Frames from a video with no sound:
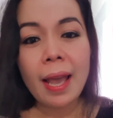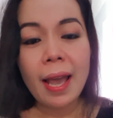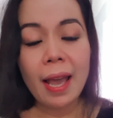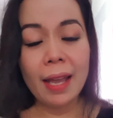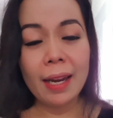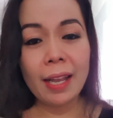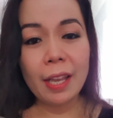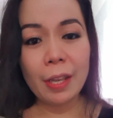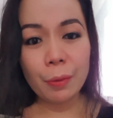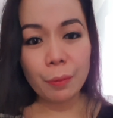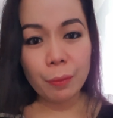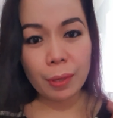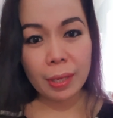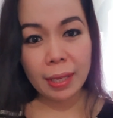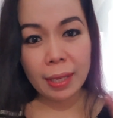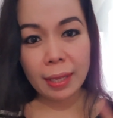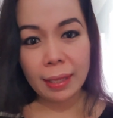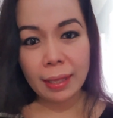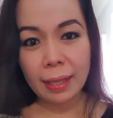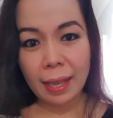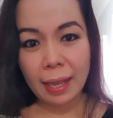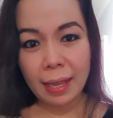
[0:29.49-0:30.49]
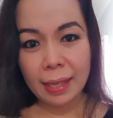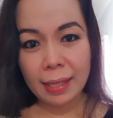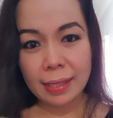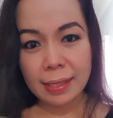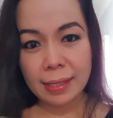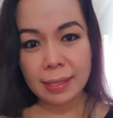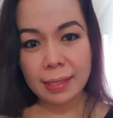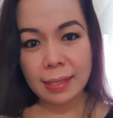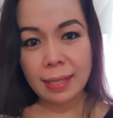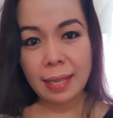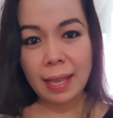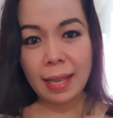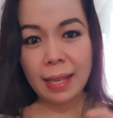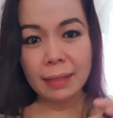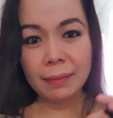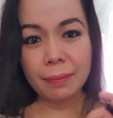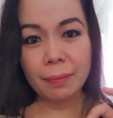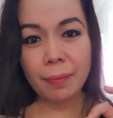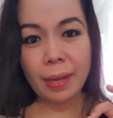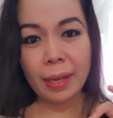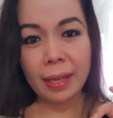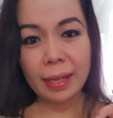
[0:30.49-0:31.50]
and I realized
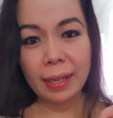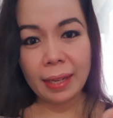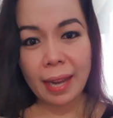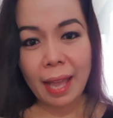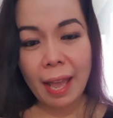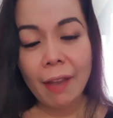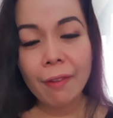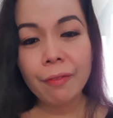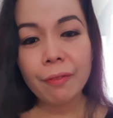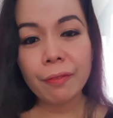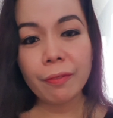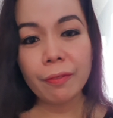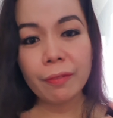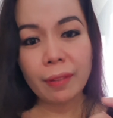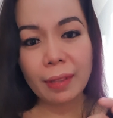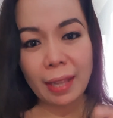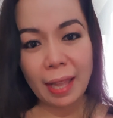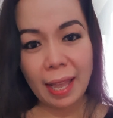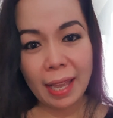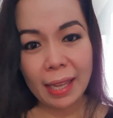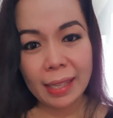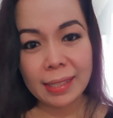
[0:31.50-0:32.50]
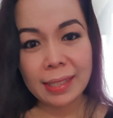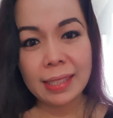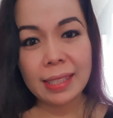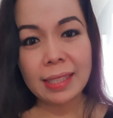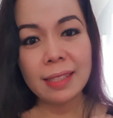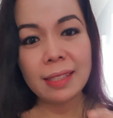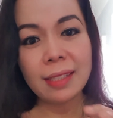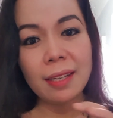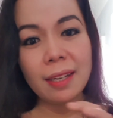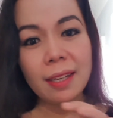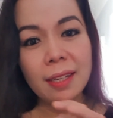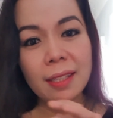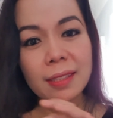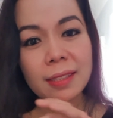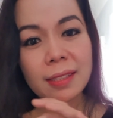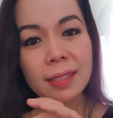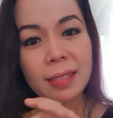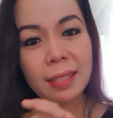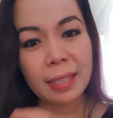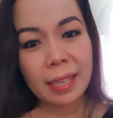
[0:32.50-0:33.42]
that my left leg did not